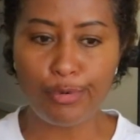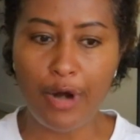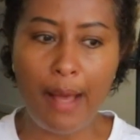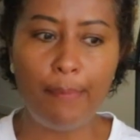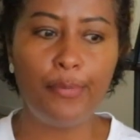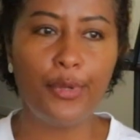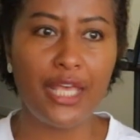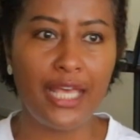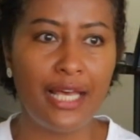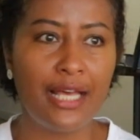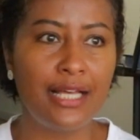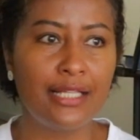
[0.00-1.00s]
PrEP
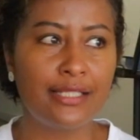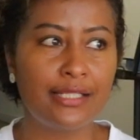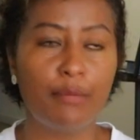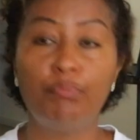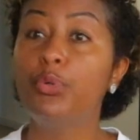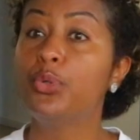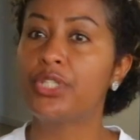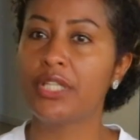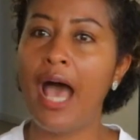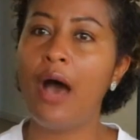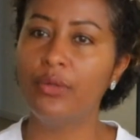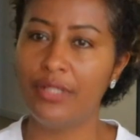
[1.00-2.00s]
is
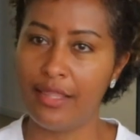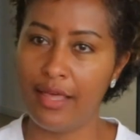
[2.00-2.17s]
put out